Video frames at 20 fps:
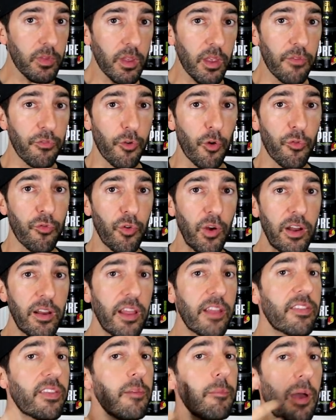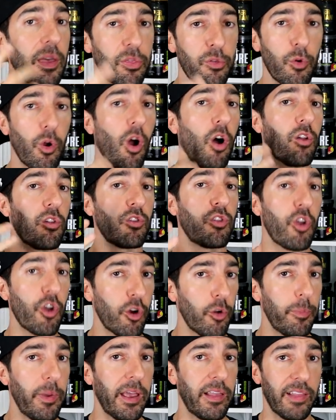if you're afraid, it's in my throat a
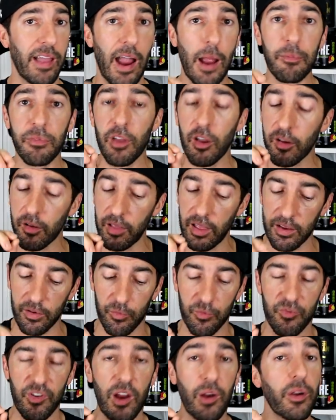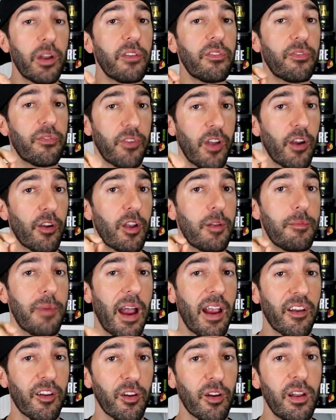little bit. Like, I'm talking like very, very
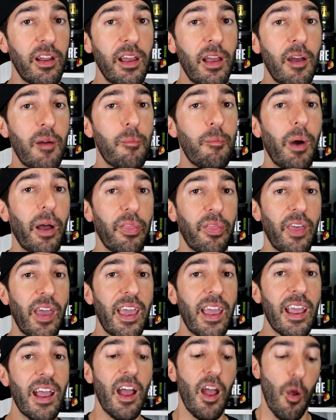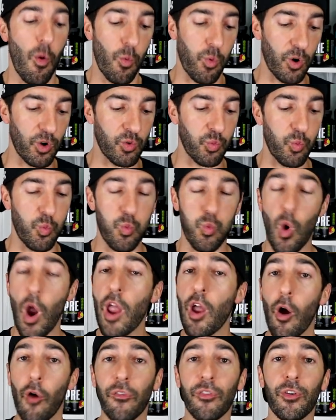minor, but they worked
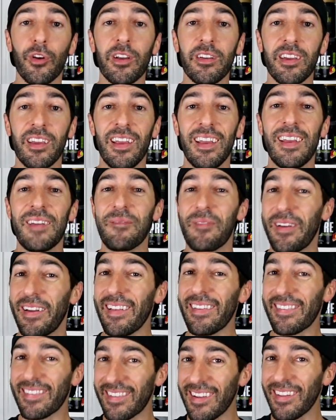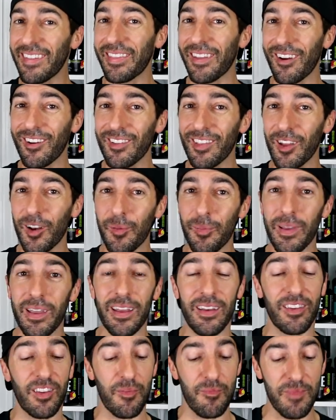way over it, but it's still there a little bit.
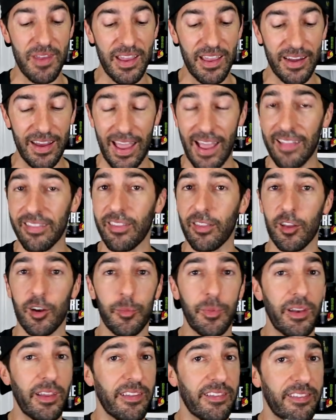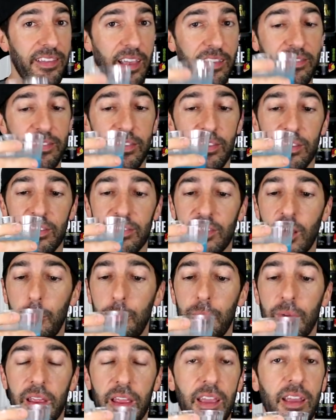And to me, it adds a little bit of zest to this
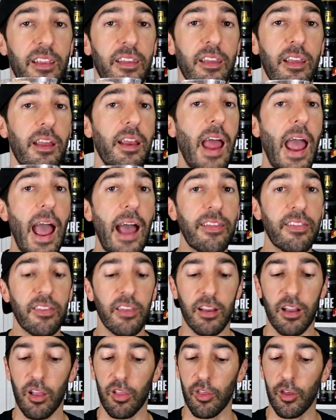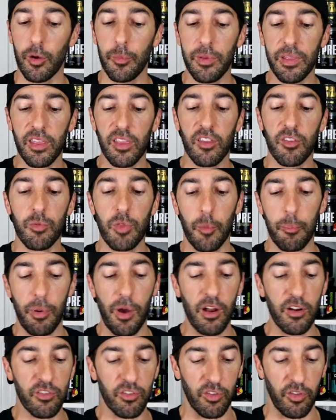supplement. It adds like a little bit of the
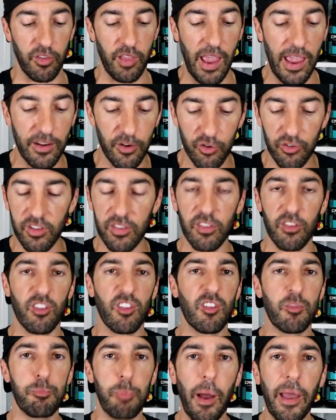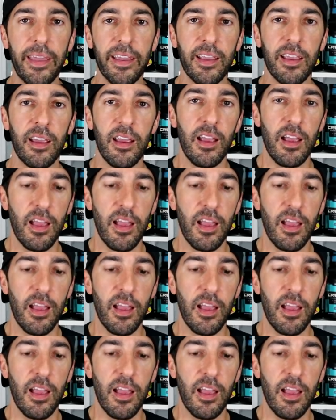punch, the energy, the spike